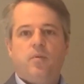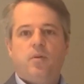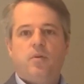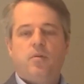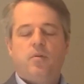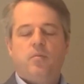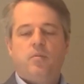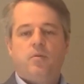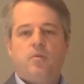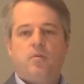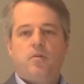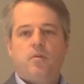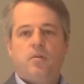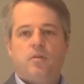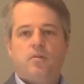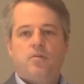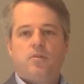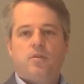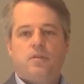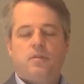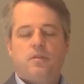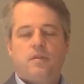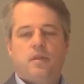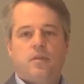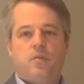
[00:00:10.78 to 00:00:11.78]
a
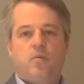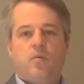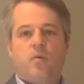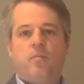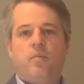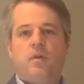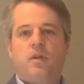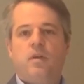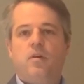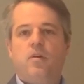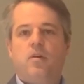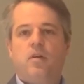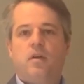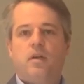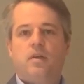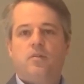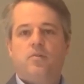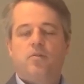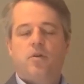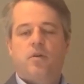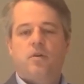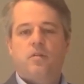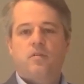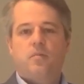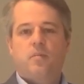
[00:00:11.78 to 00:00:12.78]
dermatologist at Women's College
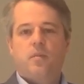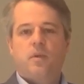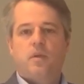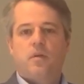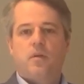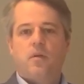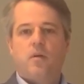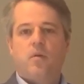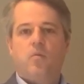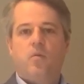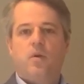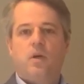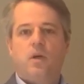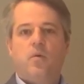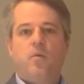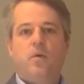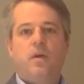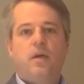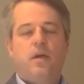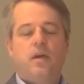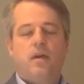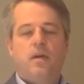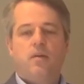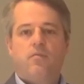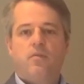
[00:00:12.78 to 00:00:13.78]
Hospital where
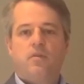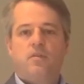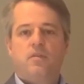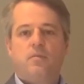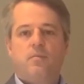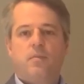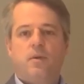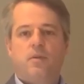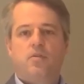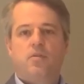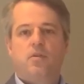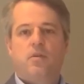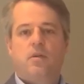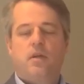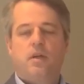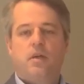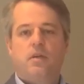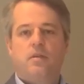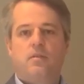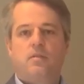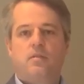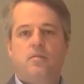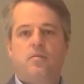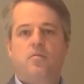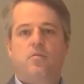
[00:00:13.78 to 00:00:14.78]
we have a
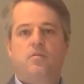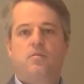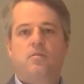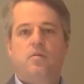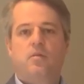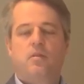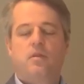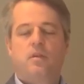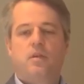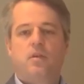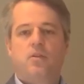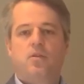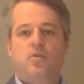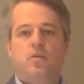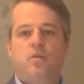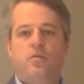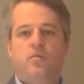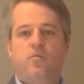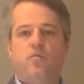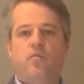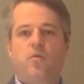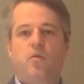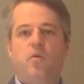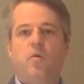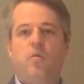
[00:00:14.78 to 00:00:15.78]
specialized consultation
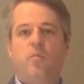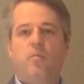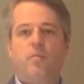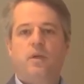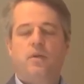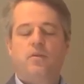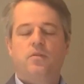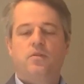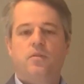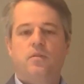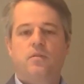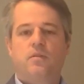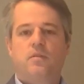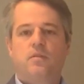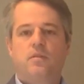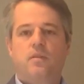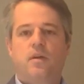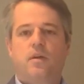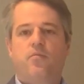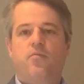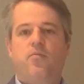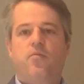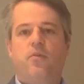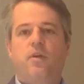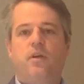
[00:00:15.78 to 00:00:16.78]
for patients
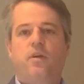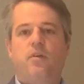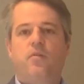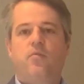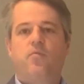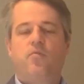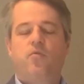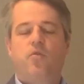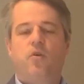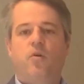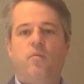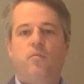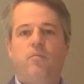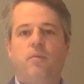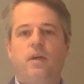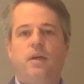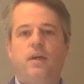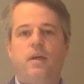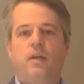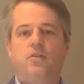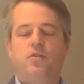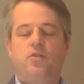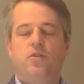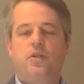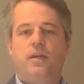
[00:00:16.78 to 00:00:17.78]
suffering from
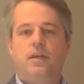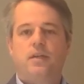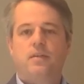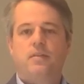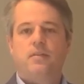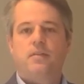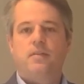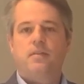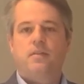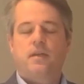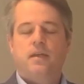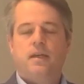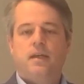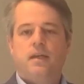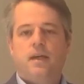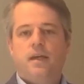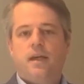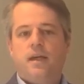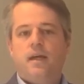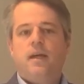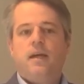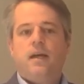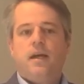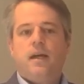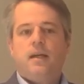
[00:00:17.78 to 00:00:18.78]
HS.
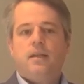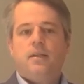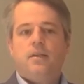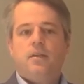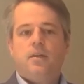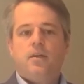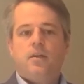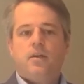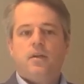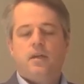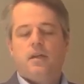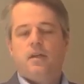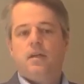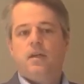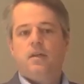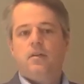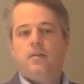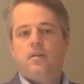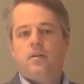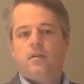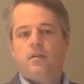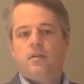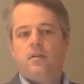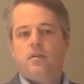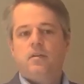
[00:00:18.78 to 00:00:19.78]
The
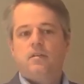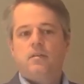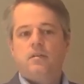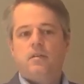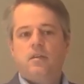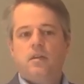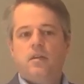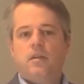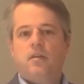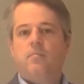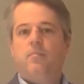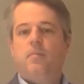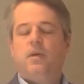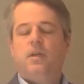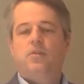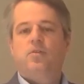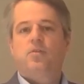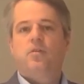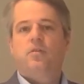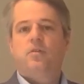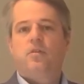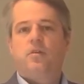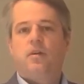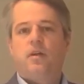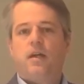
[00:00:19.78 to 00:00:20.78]
Canadian Skin
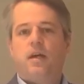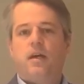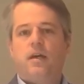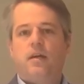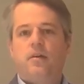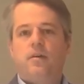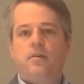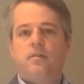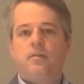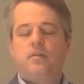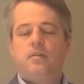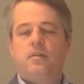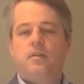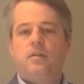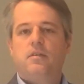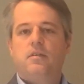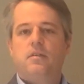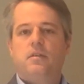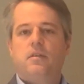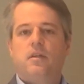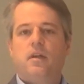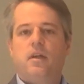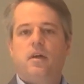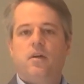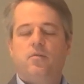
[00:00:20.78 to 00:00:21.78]
Patient Alliance is
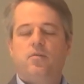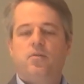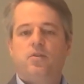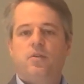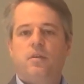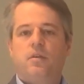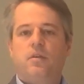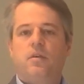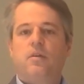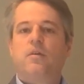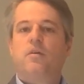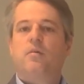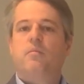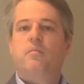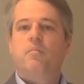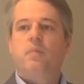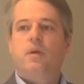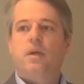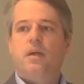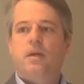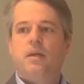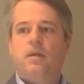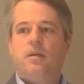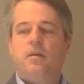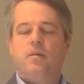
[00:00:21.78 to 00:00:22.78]
launching a
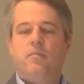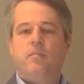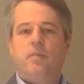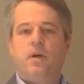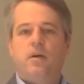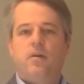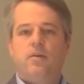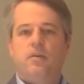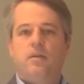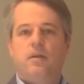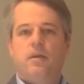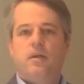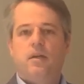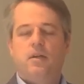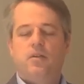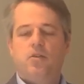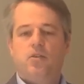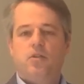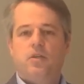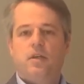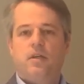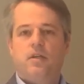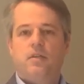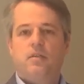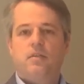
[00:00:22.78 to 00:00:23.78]
campaign about
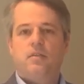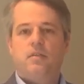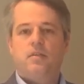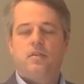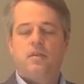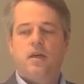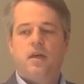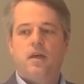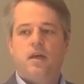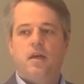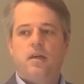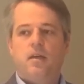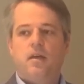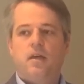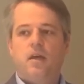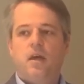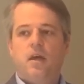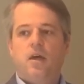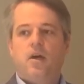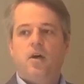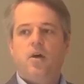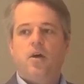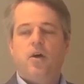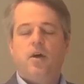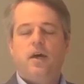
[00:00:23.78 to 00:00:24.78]
HS and
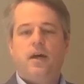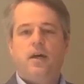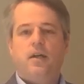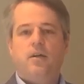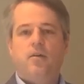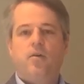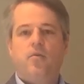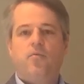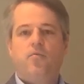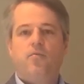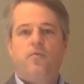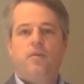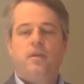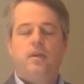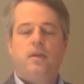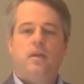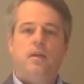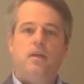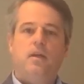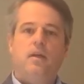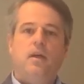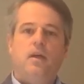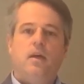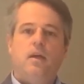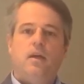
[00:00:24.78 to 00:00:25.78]
ahead of
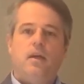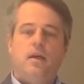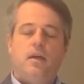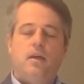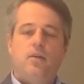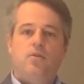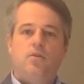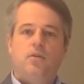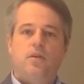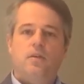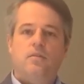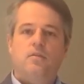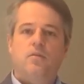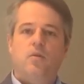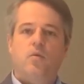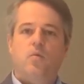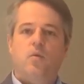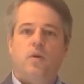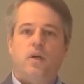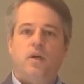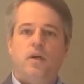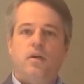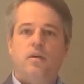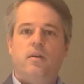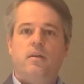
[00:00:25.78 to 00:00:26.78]
the HS
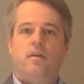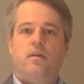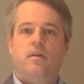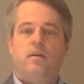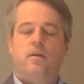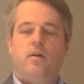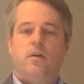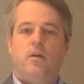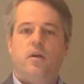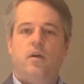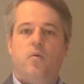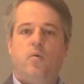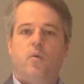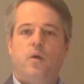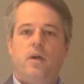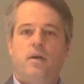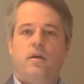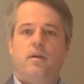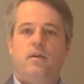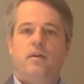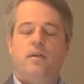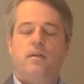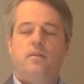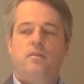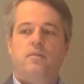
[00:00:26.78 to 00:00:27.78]

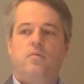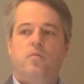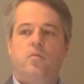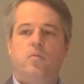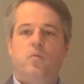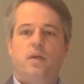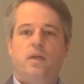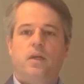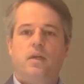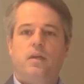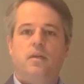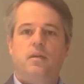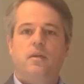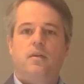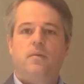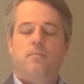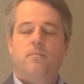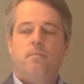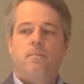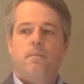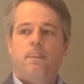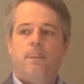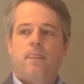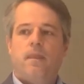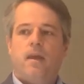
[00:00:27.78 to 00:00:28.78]
Awareness Week.
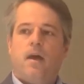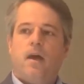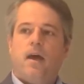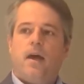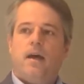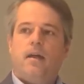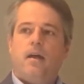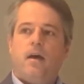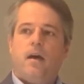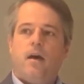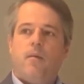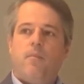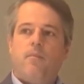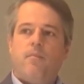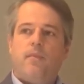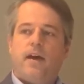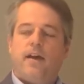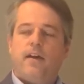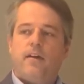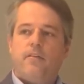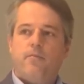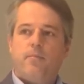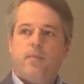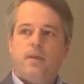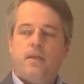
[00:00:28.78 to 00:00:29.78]

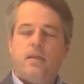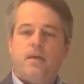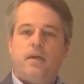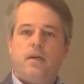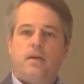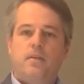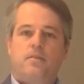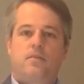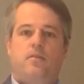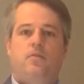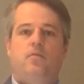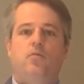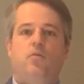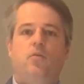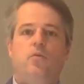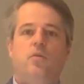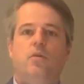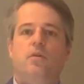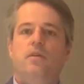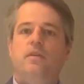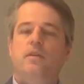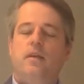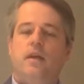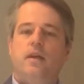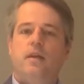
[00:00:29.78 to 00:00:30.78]
I've been asked to
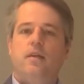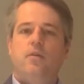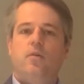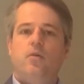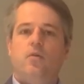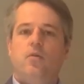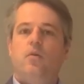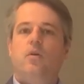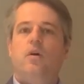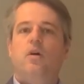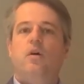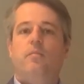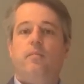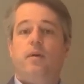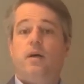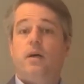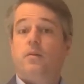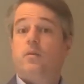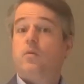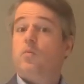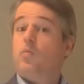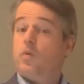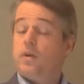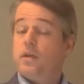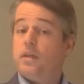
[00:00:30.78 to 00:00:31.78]
tell you
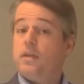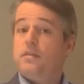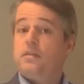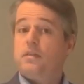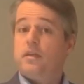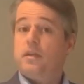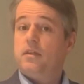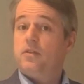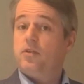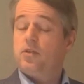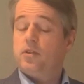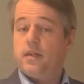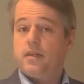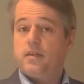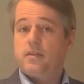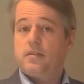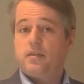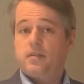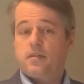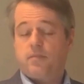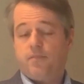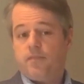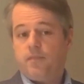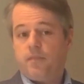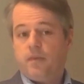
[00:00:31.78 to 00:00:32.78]
about what is
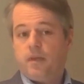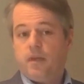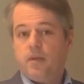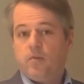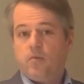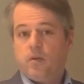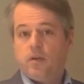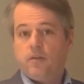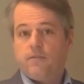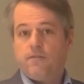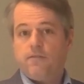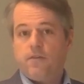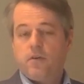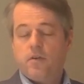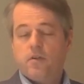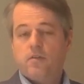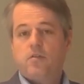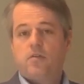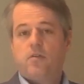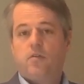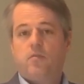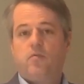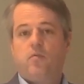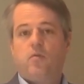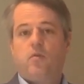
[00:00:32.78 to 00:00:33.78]
HS. Well,
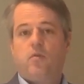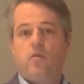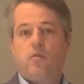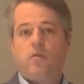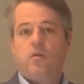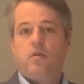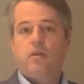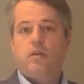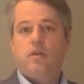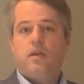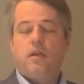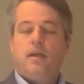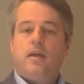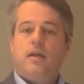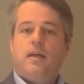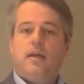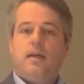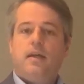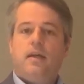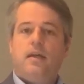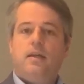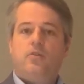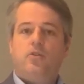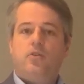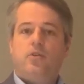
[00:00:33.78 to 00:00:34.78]
first of all,
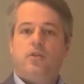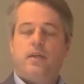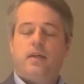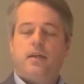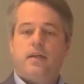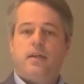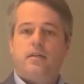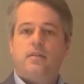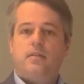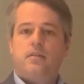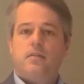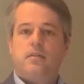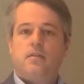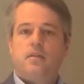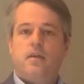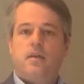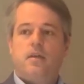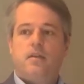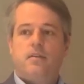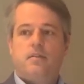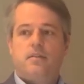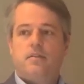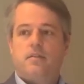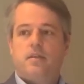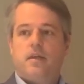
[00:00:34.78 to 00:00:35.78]
HS
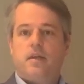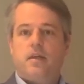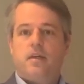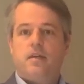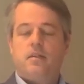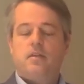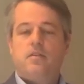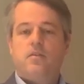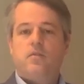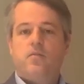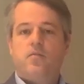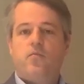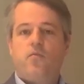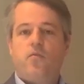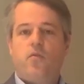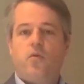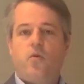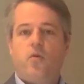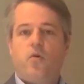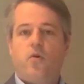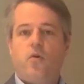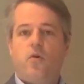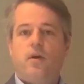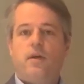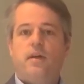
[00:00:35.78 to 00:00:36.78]
stands
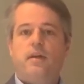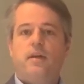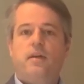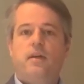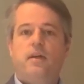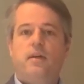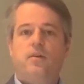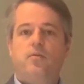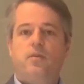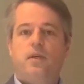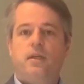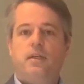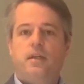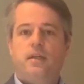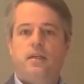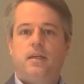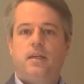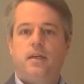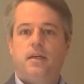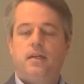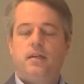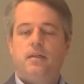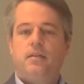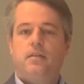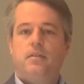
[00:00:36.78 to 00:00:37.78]
for
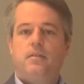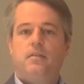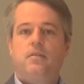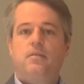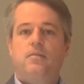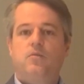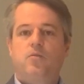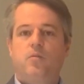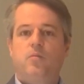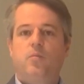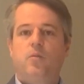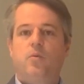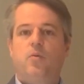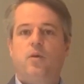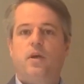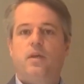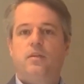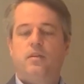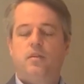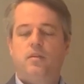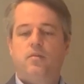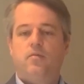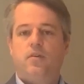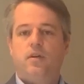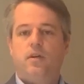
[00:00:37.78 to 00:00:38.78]
Hidradenitis
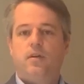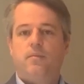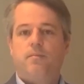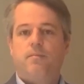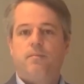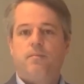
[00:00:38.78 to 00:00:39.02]
Suppurativa.